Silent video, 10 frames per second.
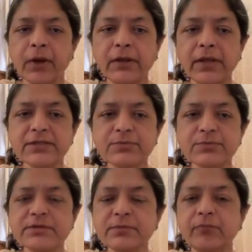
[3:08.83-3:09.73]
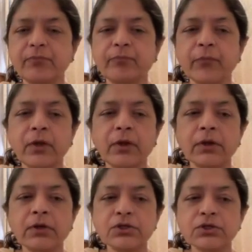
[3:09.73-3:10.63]
Next, please.
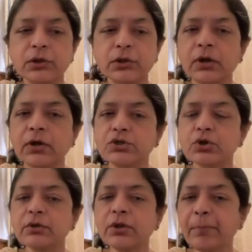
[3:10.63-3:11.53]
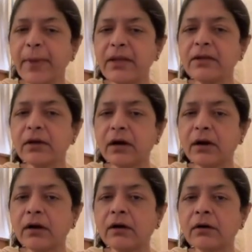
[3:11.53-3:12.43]
So the pain
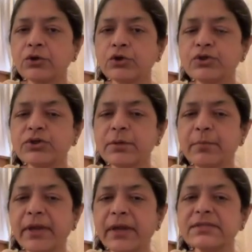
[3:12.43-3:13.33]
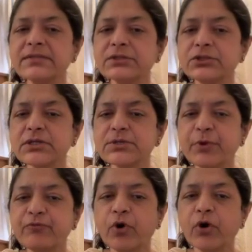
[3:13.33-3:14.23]
usually begins just
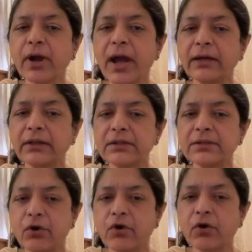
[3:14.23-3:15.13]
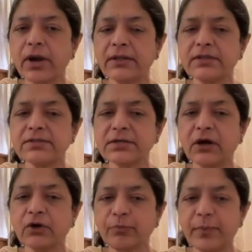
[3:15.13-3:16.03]
before at the
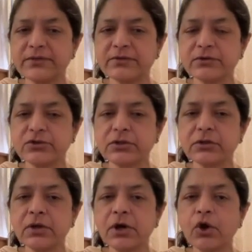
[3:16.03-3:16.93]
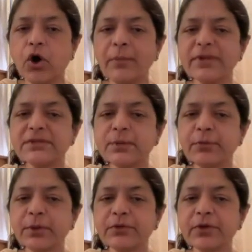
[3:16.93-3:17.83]
start of menstruation. Common
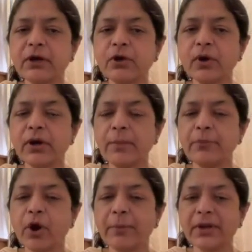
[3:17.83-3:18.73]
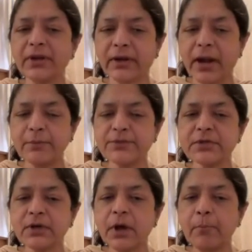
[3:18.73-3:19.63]
symptoms are lower abdominal
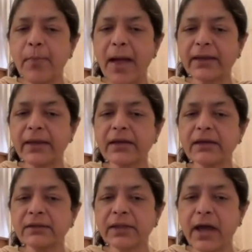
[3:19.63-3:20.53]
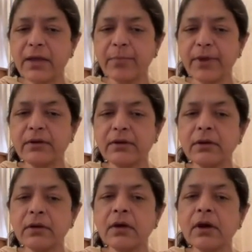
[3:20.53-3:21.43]
cramps, backache, thigh pain,
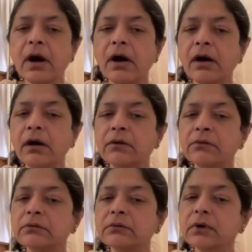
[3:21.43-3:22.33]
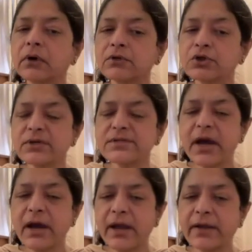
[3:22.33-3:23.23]

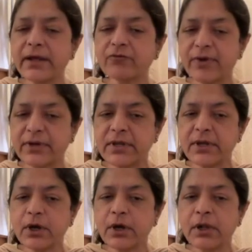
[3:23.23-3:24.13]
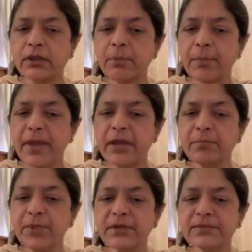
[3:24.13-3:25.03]
nausea, headache, fatigue. The pain
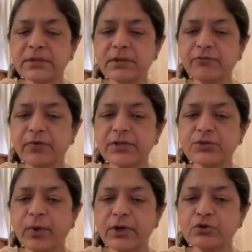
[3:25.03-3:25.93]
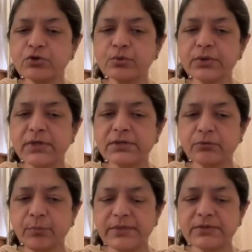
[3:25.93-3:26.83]
peaks in the first 1 to 2 days
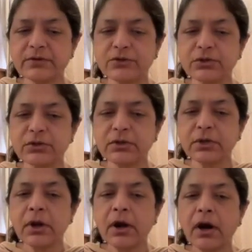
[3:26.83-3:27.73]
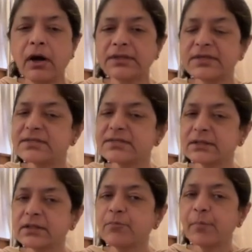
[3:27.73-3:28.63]
of menstruation. This is
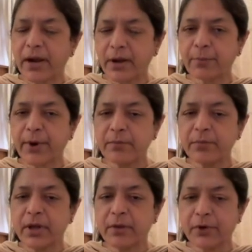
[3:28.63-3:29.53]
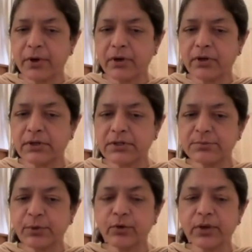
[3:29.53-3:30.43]
in the primary
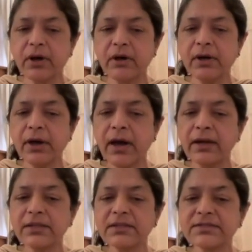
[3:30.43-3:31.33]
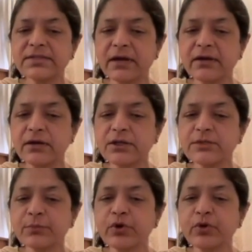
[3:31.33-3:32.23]
dysmenorrhea. And in the secondary
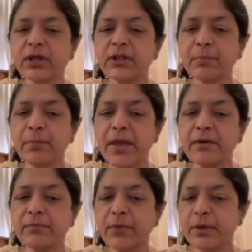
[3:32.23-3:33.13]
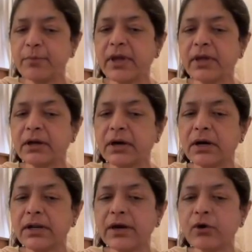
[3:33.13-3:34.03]
dysmenorrhea, the pain may begin
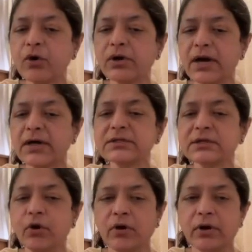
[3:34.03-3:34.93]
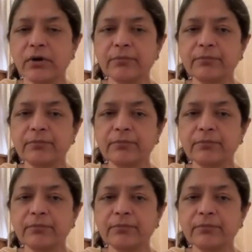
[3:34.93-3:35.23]
earlier or last longer.